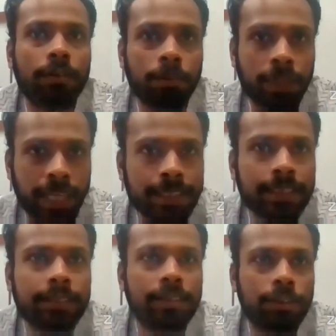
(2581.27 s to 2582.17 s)
yes,
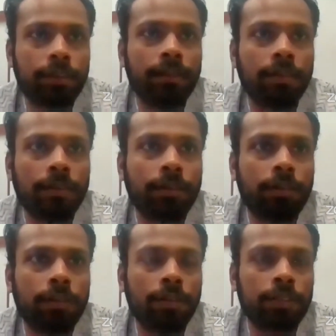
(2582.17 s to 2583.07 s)

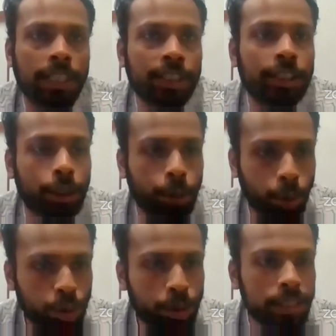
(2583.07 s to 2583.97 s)
such
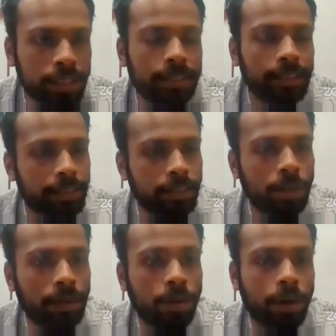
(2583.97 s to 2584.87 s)
tools
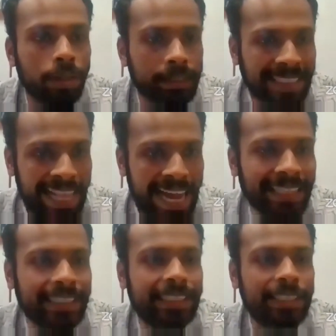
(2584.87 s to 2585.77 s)

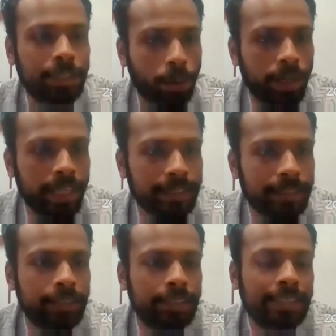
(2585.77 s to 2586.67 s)
slash toys
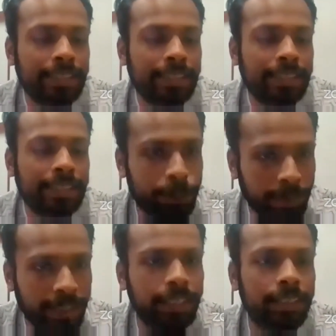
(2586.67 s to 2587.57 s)
slash
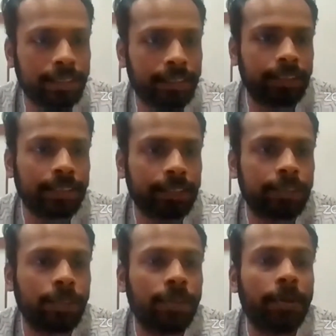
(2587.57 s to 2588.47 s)

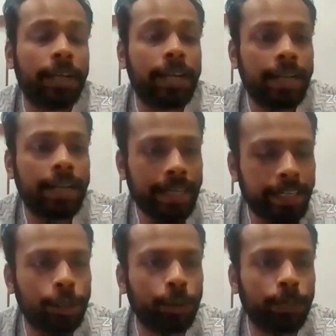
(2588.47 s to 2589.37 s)
experiences
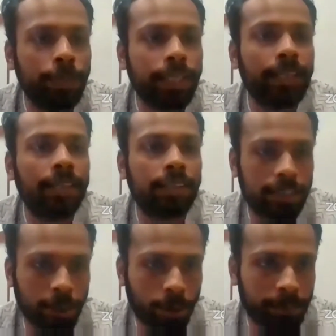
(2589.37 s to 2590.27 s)
need to be
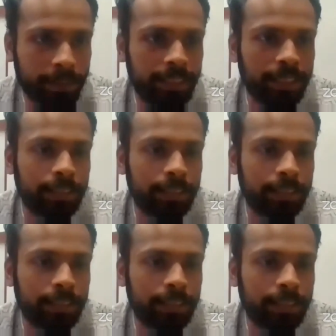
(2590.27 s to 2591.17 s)
adopted
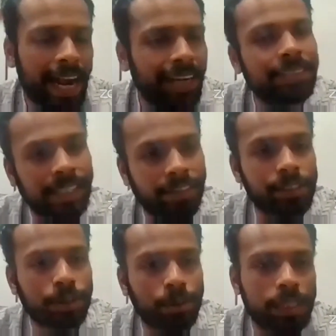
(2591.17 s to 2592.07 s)
by, and
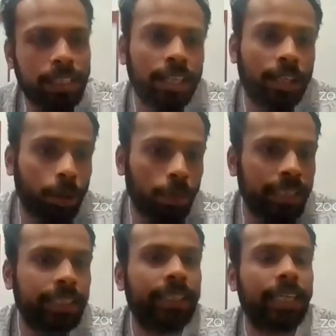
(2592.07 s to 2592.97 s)
several schools are
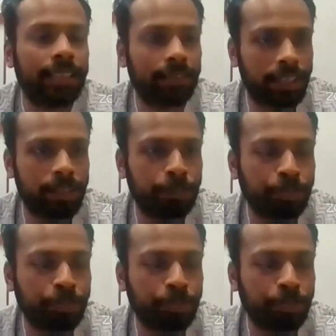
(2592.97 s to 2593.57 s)
adopting it as well.